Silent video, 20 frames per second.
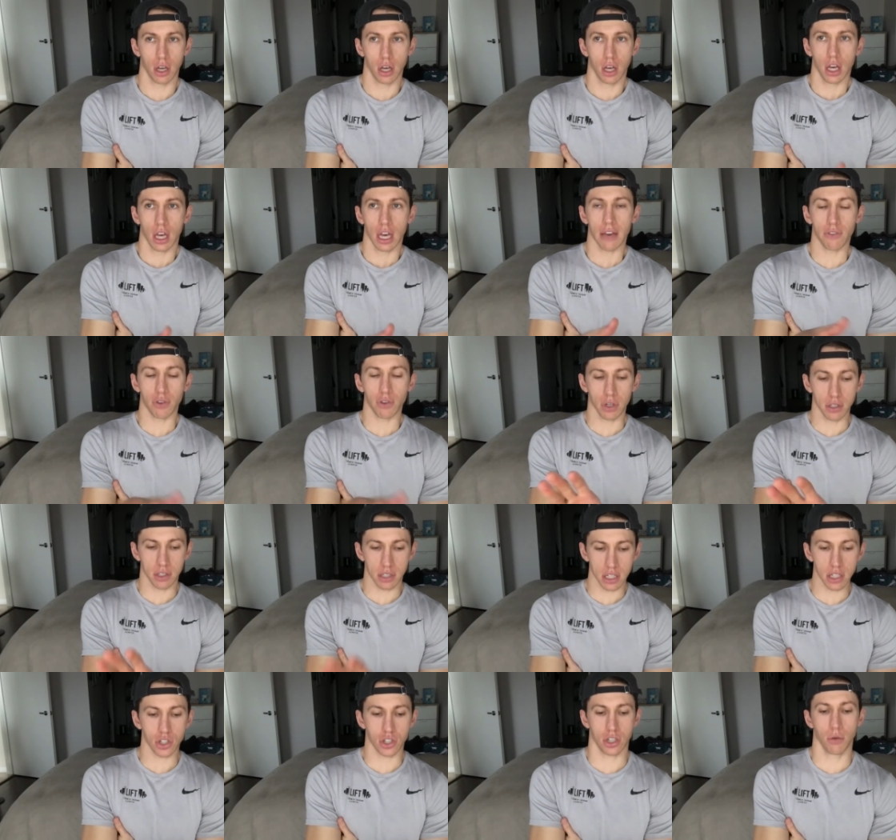If you can
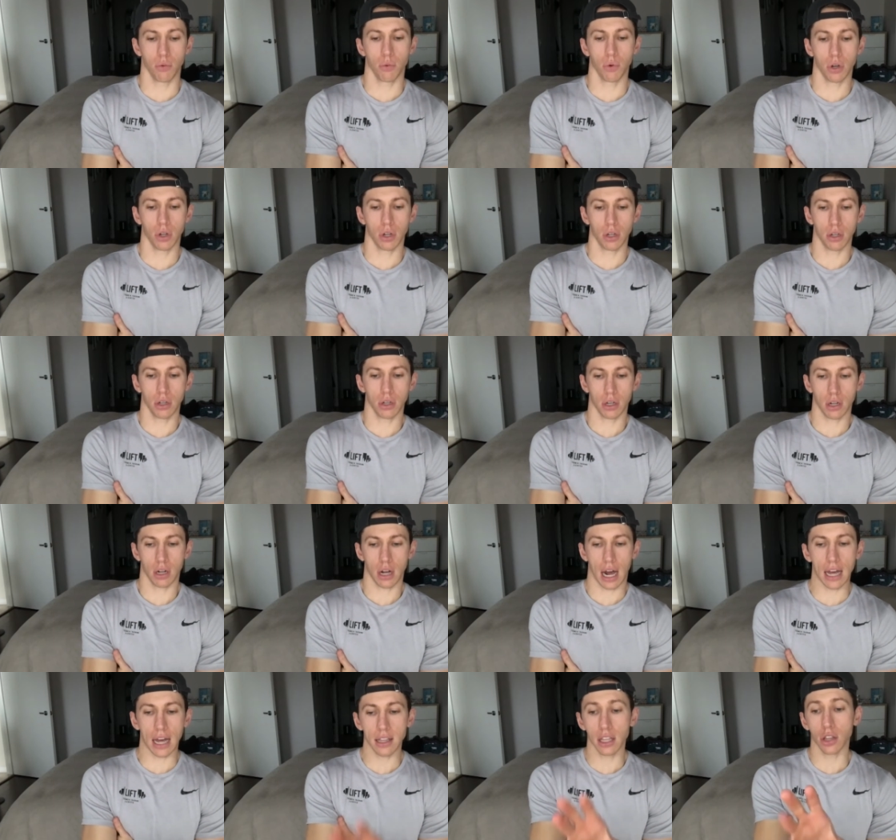teach someone,
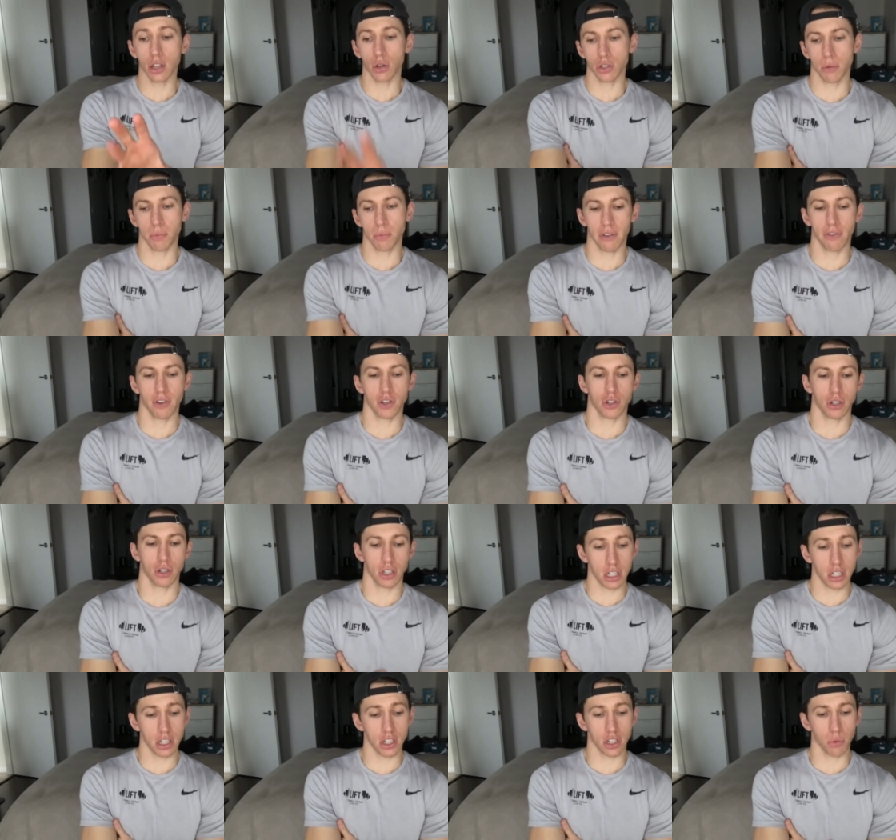I think those are beneficial to
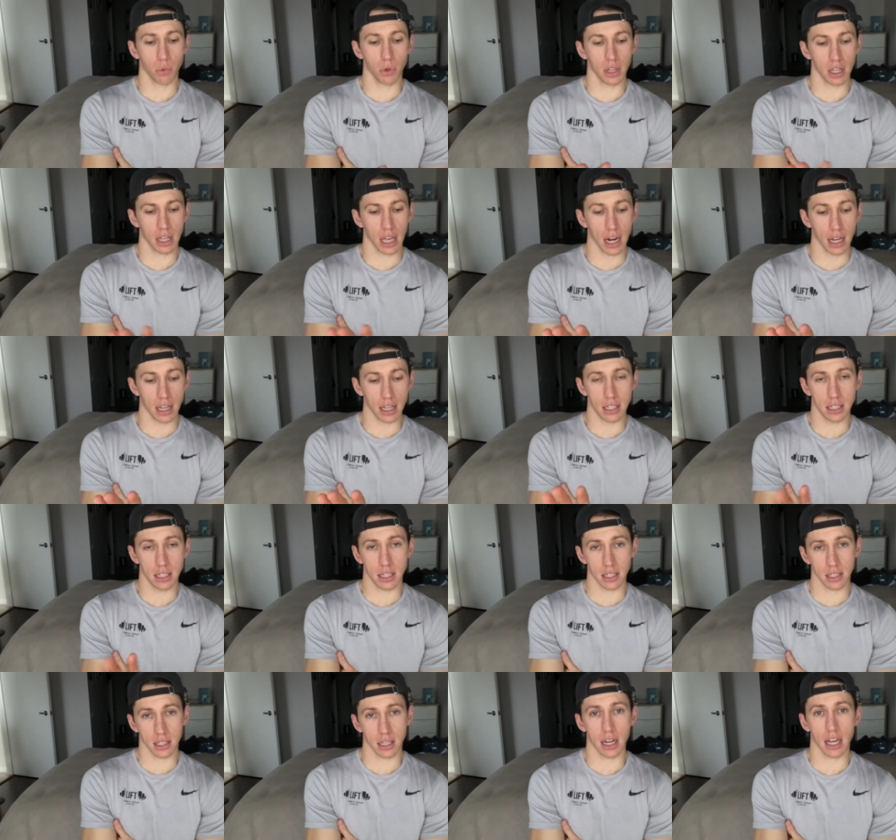teach someone the kind of the
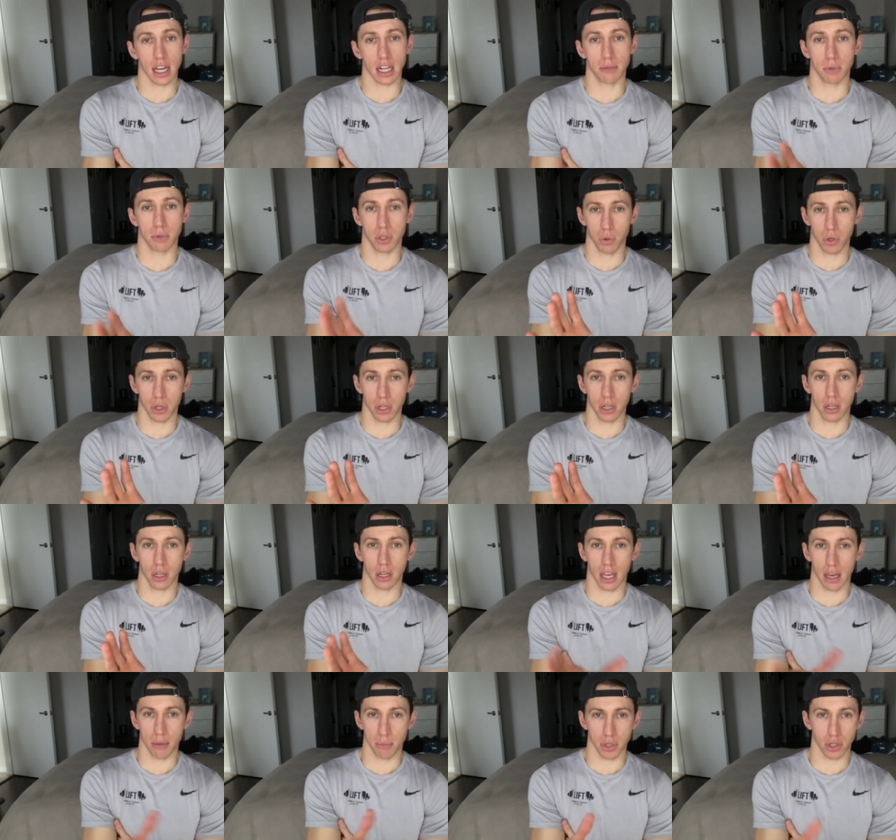disconnect between
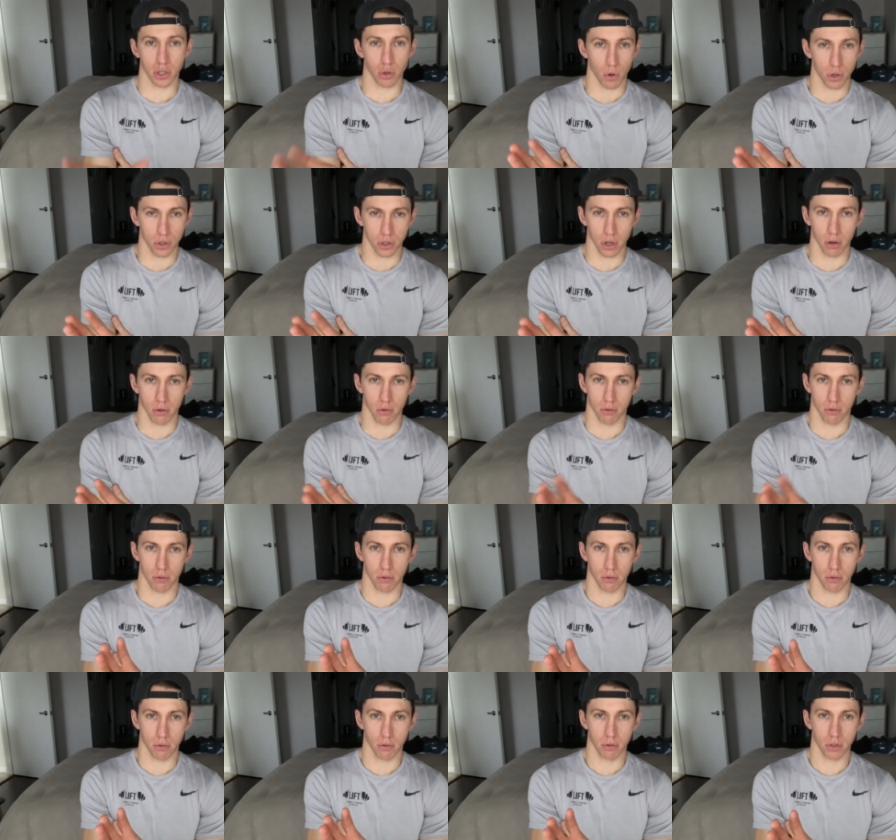hip and torso.
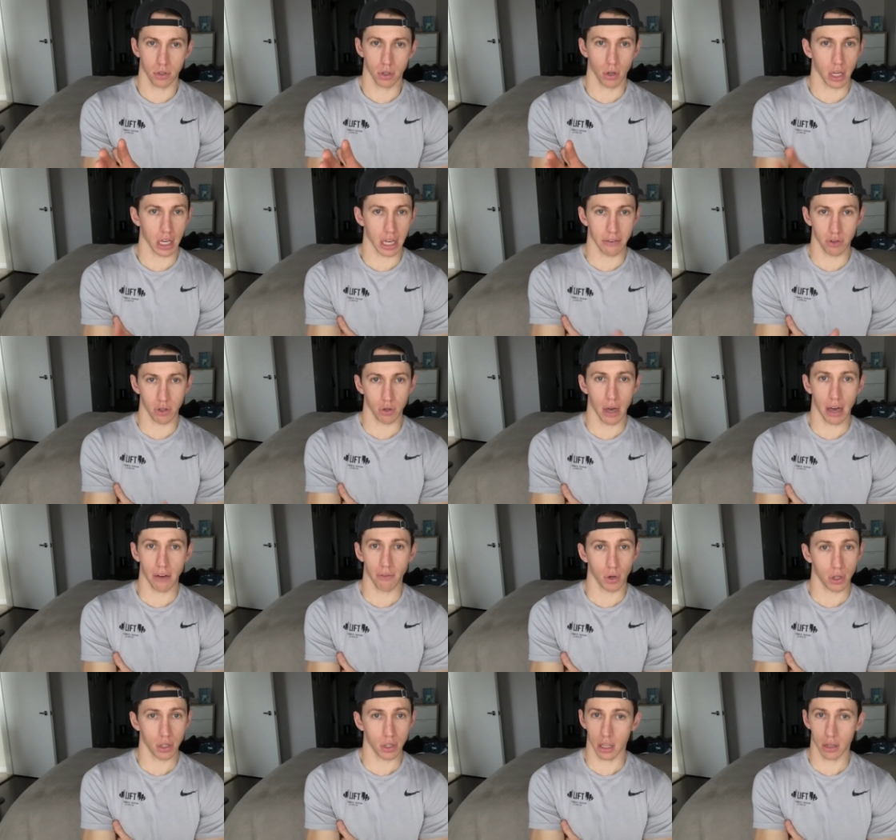So if you have
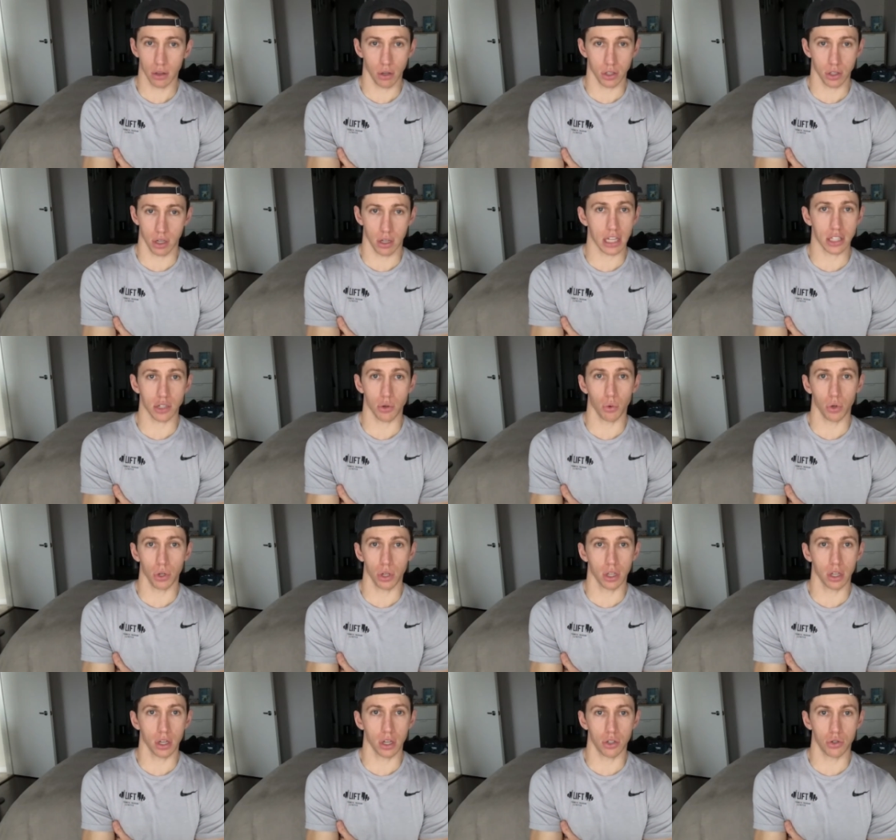one, that's a
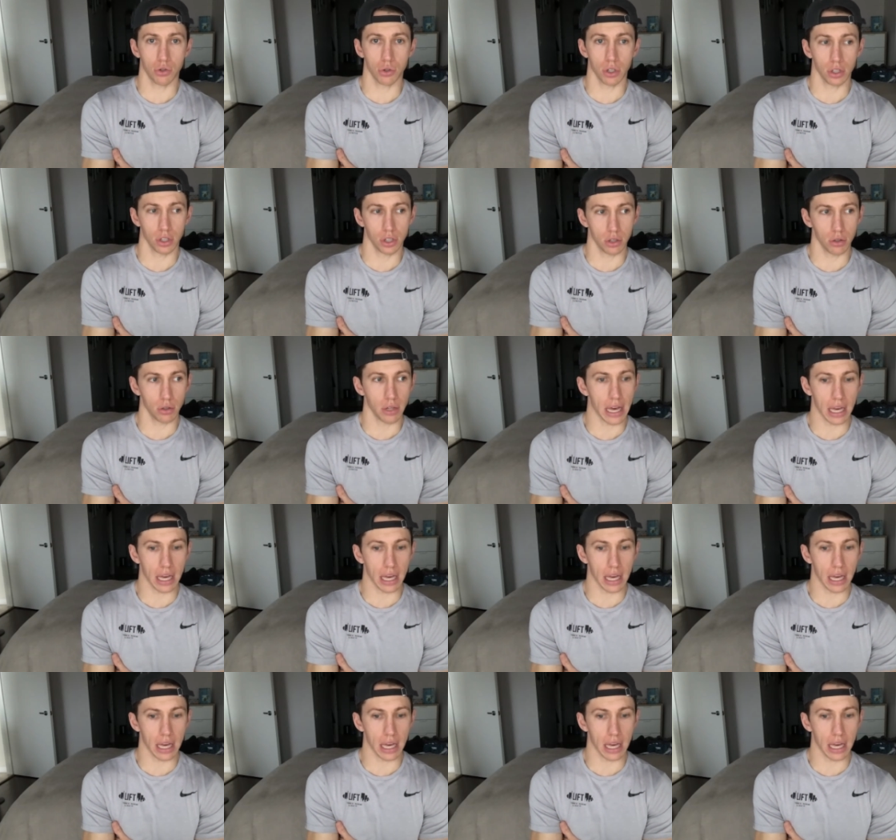really good drill to do.